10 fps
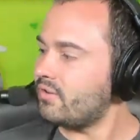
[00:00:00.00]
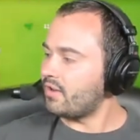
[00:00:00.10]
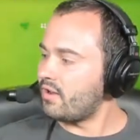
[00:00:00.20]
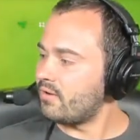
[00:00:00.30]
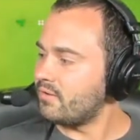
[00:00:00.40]

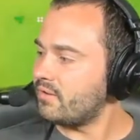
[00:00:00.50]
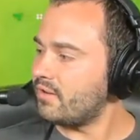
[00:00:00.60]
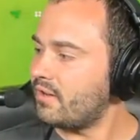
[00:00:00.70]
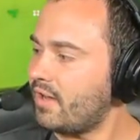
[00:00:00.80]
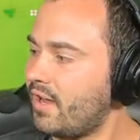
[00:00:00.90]
oh,
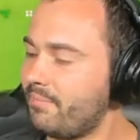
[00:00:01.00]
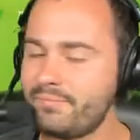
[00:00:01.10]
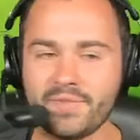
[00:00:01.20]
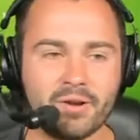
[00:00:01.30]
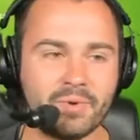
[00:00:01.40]
up.
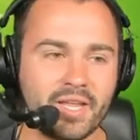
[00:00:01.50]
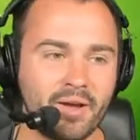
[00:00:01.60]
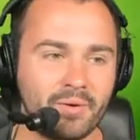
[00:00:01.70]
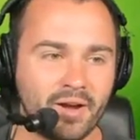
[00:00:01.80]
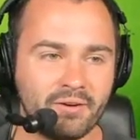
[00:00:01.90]
There we
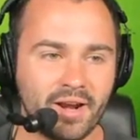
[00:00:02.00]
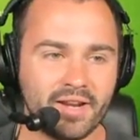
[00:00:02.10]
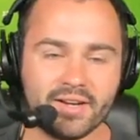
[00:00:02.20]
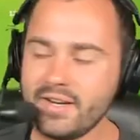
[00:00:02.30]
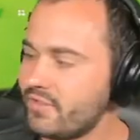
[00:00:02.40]
go. All right.
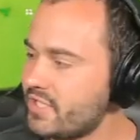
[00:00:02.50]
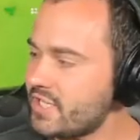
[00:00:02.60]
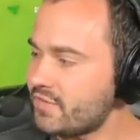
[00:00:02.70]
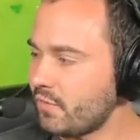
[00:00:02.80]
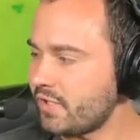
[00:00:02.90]
This
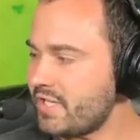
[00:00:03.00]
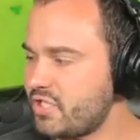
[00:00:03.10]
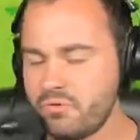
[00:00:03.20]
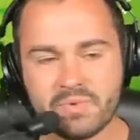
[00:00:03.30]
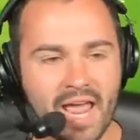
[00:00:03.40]
is fully
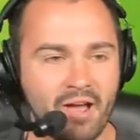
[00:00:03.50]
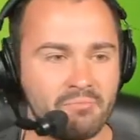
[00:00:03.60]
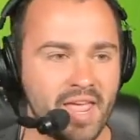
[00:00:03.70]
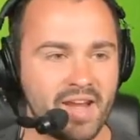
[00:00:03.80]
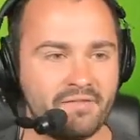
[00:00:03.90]
zoomed
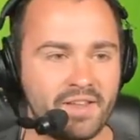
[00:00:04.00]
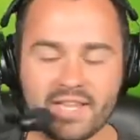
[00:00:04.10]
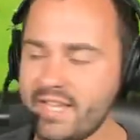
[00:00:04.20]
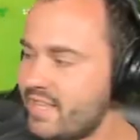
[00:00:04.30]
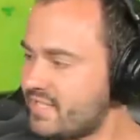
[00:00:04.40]
out, man. I feel
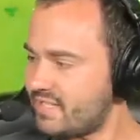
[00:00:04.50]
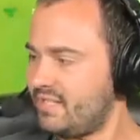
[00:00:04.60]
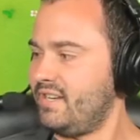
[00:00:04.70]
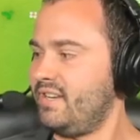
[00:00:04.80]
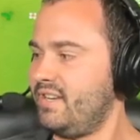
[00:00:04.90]
like this
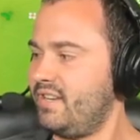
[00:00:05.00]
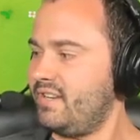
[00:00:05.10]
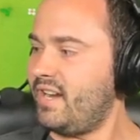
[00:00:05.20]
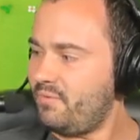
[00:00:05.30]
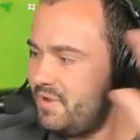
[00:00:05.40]
is.
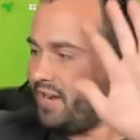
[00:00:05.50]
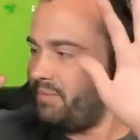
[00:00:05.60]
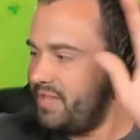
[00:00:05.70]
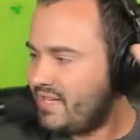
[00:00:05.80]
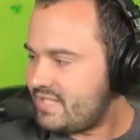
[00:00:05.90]
You know what? I
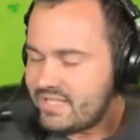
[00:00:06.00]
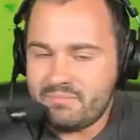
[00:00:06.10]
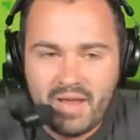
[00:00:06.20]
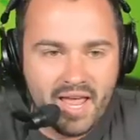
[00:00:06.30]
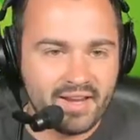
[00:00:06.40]
mean, this
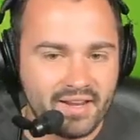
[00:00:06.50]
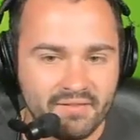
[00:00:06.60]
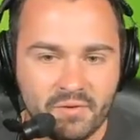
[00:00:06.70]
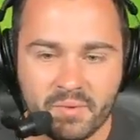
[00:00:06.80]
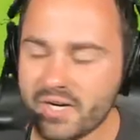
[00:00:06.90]
isn't bad.
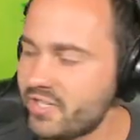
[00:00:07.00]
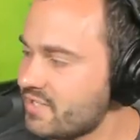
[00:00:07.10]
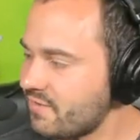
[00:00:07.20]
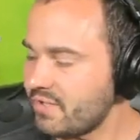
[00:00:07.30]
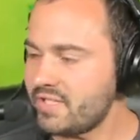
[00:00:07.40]
If we want to
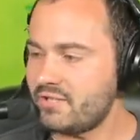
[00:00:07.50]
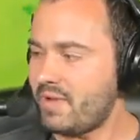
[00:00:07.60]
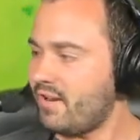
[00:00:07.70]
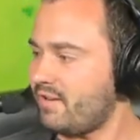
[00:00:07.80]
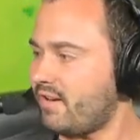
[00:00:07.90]
just fully zoom
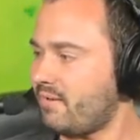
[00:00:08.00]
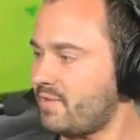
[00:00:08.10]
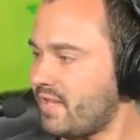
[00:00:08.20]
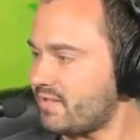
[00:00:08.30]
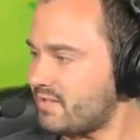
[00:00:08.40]
out here, I
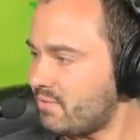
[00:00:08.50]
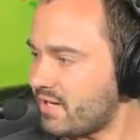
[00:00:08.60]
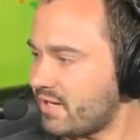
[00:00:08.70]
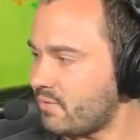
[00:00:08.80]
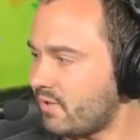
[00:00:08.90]
mean, that's
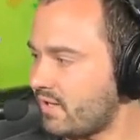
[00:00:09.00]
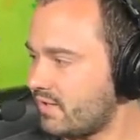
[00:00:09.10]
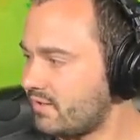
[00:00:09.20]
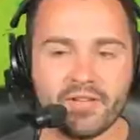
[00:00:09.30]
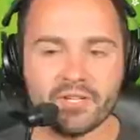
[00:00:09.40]
pretty cool,
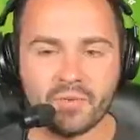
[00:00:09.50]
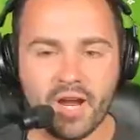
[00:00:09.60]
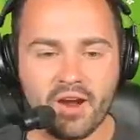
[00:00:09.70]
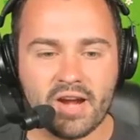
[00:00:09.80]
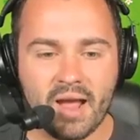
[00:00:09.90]
huh? There. So we
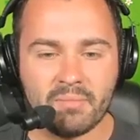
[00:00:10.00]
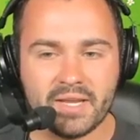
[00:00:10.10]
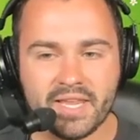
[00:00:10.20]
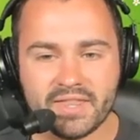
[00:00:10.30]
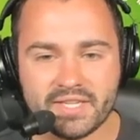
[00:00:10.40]
are. I'm
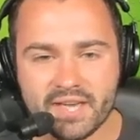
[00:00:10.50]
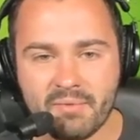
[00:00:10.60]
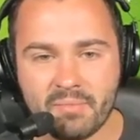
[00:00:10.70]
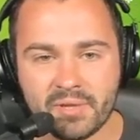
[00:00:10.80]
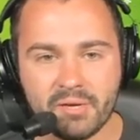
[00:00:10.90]
gonna get the
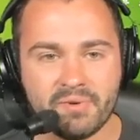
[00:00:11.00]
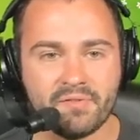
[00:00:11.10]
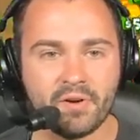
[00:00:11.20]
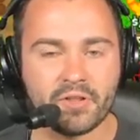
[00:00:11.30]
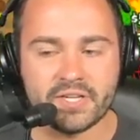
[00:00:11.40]
sub up a little bit
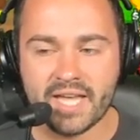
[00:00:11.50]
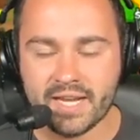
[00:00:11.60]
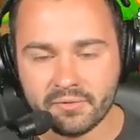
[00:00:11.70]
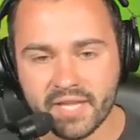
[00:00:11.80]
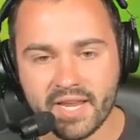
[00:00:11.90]
further because
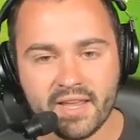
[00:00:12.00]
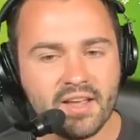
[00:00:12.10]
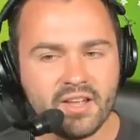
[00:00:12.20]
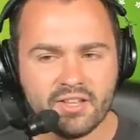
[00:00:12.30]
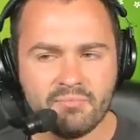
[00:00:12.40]
I don't think
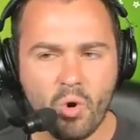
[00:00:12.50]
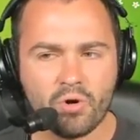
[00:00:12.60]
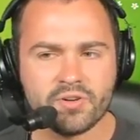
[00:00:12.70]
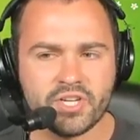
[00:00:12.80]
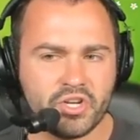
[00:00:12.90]
the
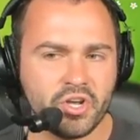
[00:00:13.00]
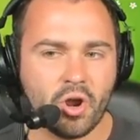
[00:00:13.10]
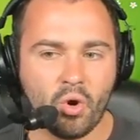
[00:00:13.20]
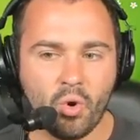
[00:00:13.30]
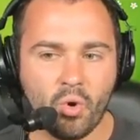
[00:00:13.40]
mortar is a
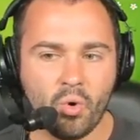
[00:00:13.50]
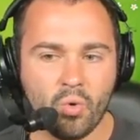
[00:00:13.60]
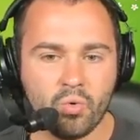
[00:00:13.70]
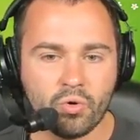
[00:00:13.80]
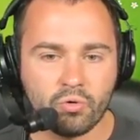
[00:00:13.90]
good.
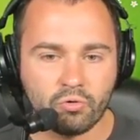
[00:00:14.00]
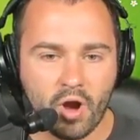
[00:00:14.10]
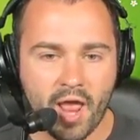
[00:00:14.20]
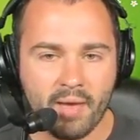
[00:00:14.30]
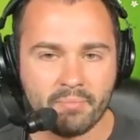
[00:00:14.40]
Oh
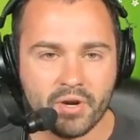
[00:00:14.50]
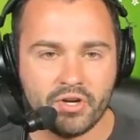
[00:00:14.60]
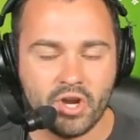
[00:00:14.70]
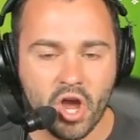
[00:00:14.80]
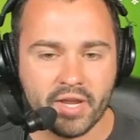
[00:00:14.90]
crap!
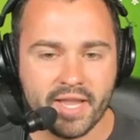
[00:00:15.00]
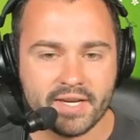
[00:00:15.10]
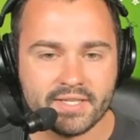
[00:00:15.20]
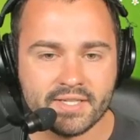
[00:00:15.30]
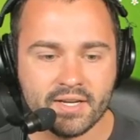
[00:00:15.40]

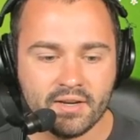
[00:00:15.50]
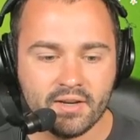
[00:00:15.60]
Nuggets